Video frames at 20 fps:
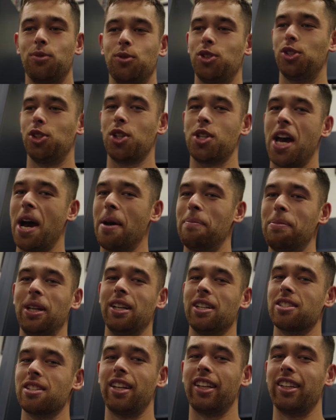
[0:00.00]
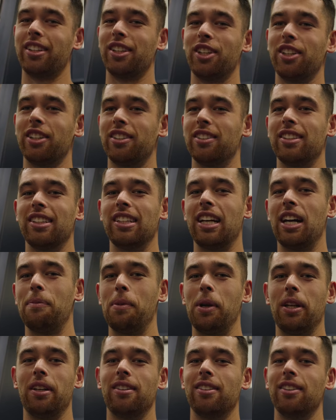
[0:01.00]
Just happiness. I think they're, I
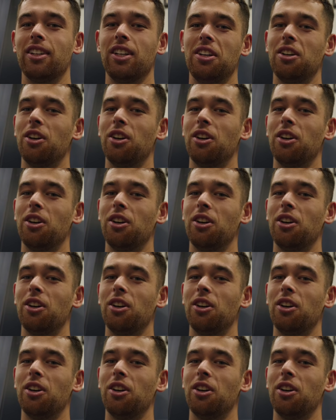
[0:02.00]
mean,